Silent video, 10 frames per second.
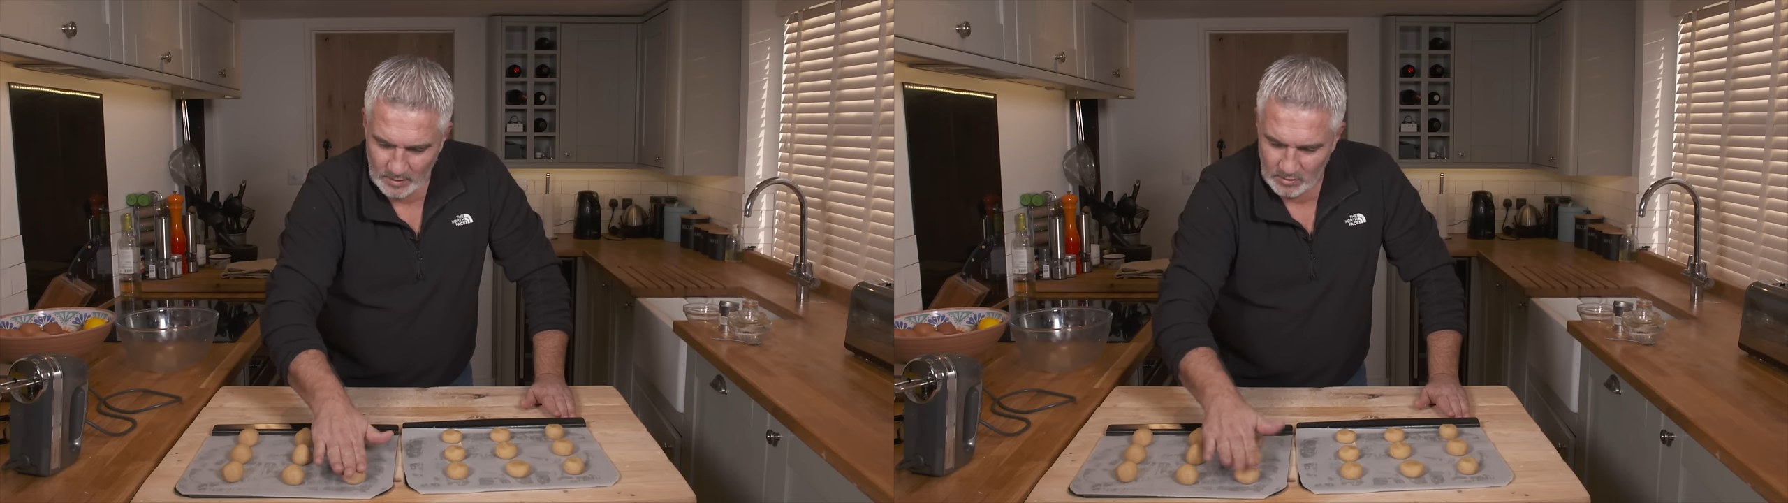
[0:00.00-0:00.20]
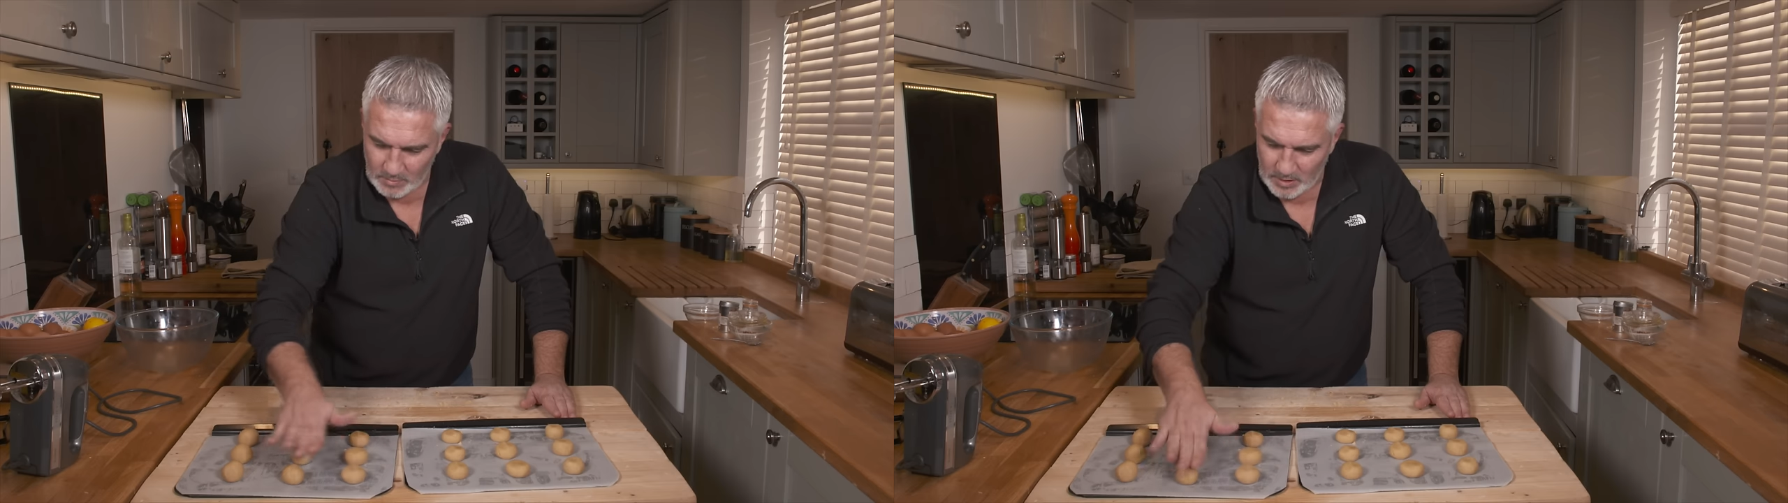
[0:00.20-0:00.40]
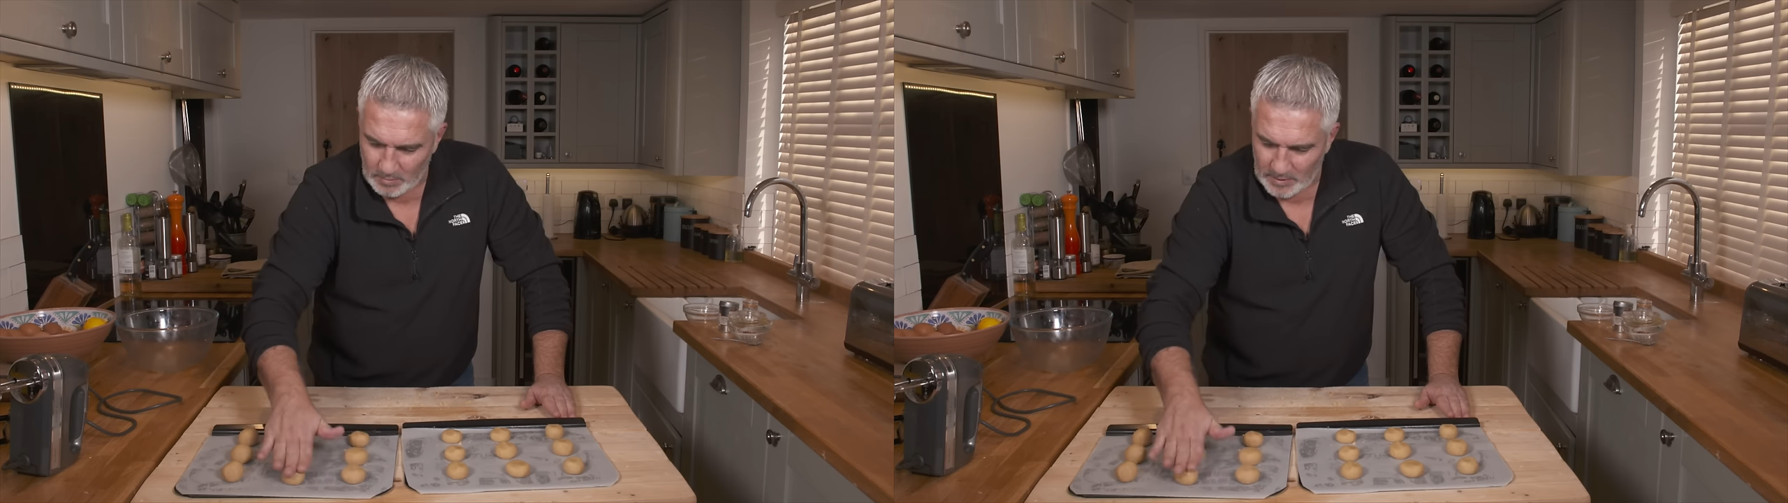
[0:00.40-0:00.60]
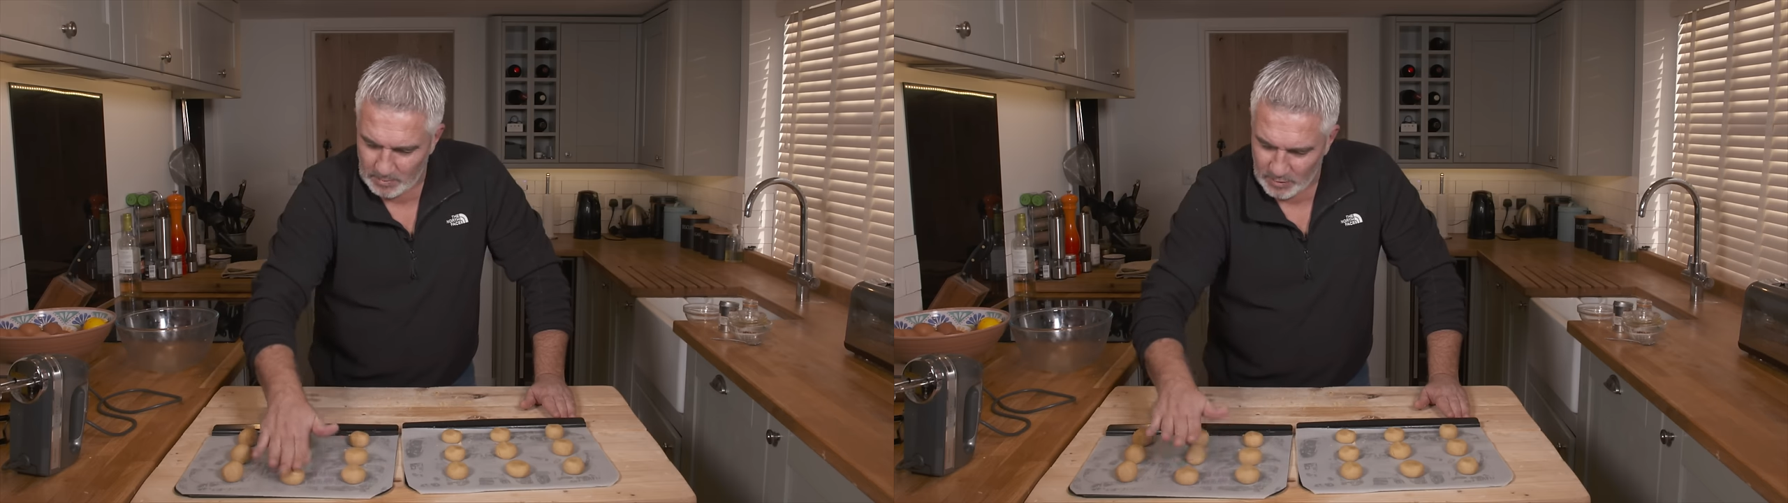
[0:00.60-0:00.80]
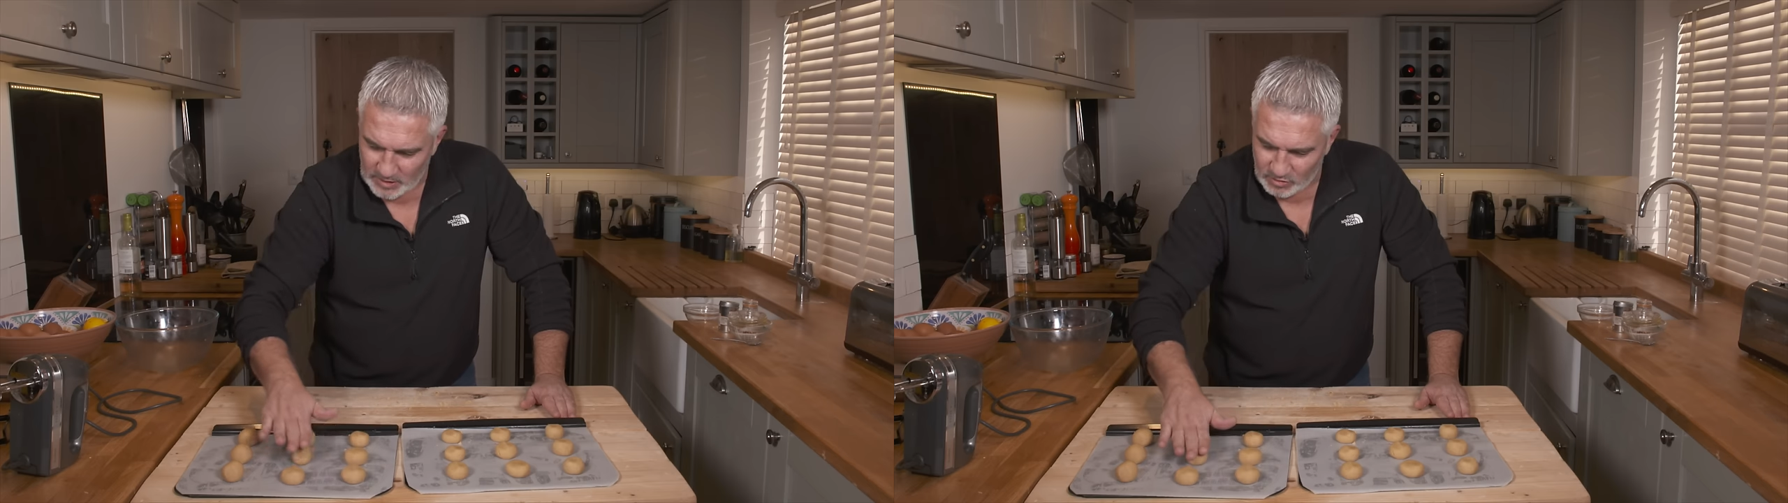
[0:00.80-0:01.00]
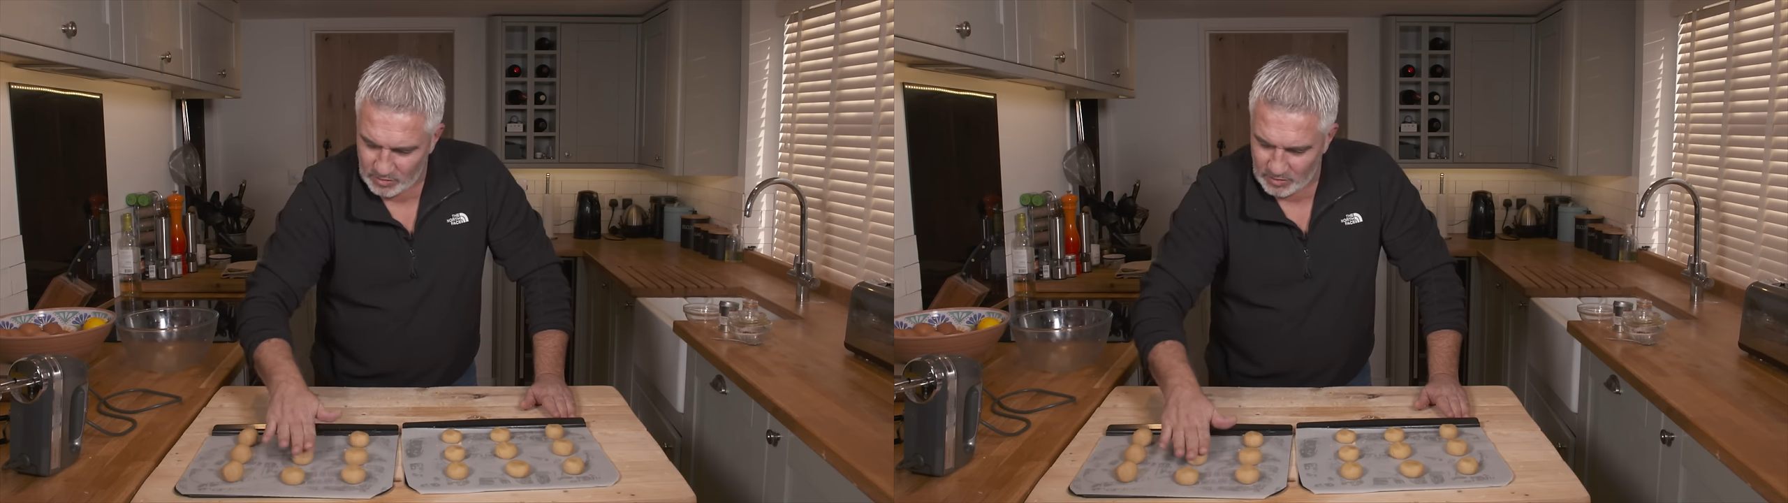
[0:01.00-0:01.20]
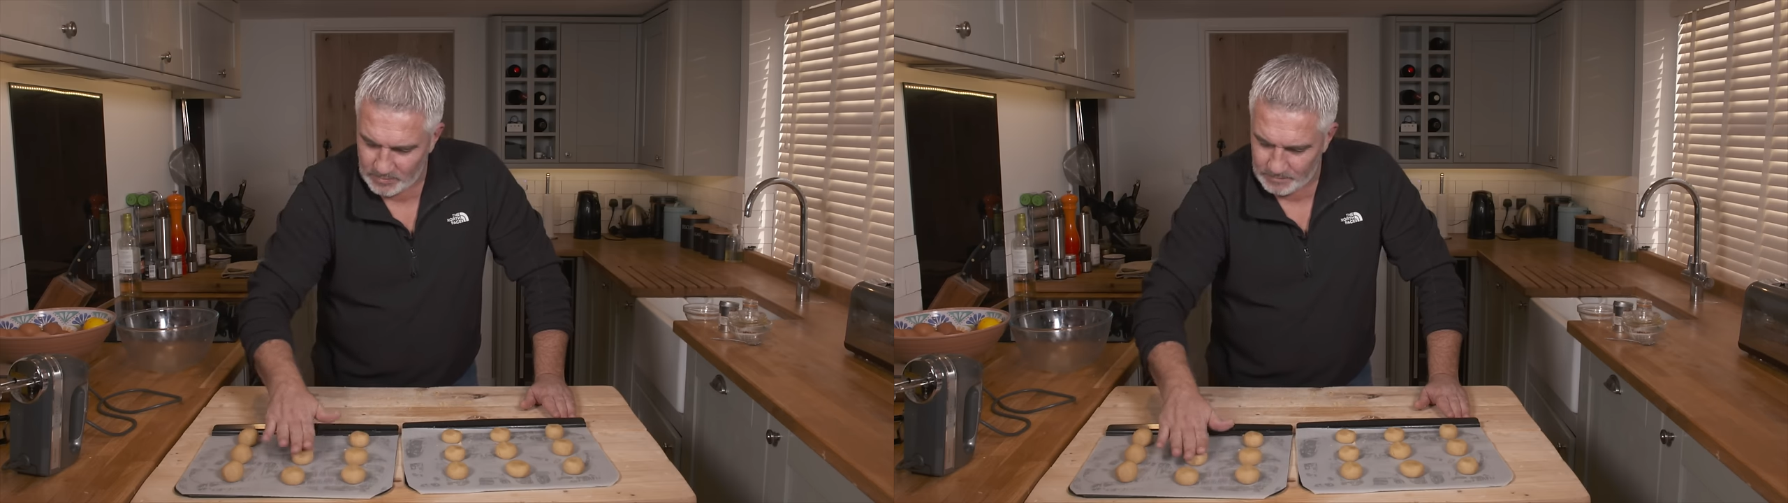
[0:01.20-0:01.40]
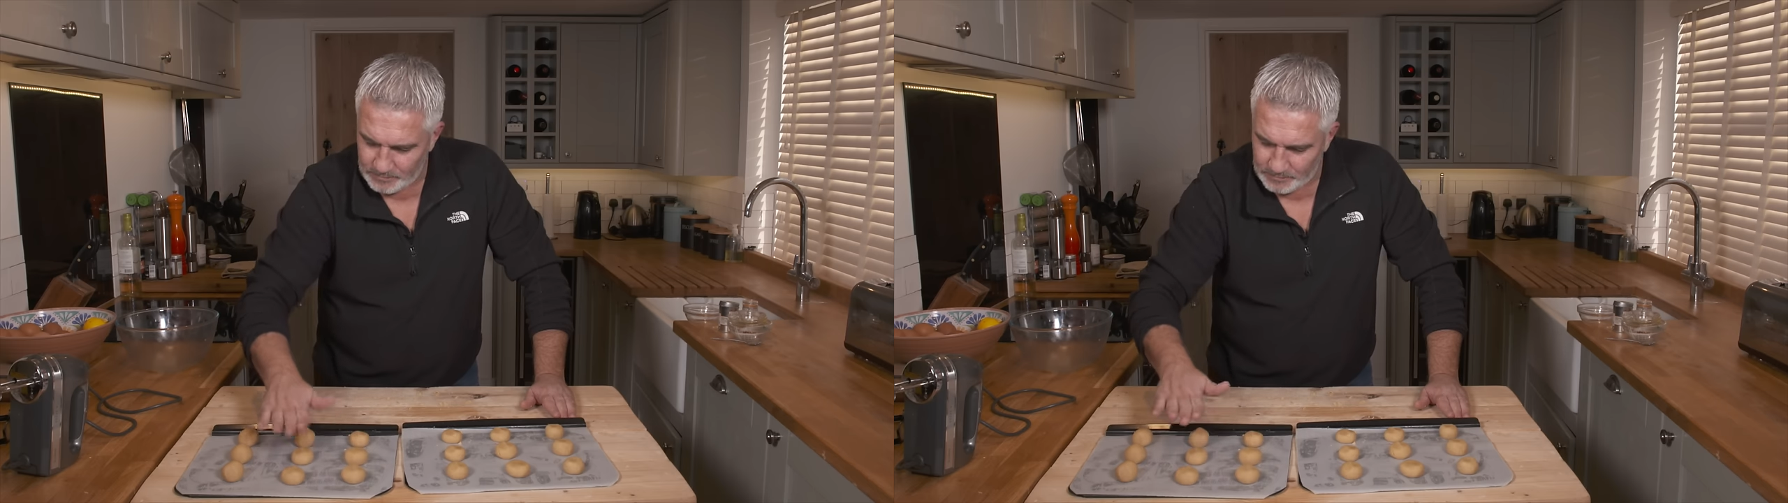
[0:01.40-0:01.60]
Just put a bit of pressure on them.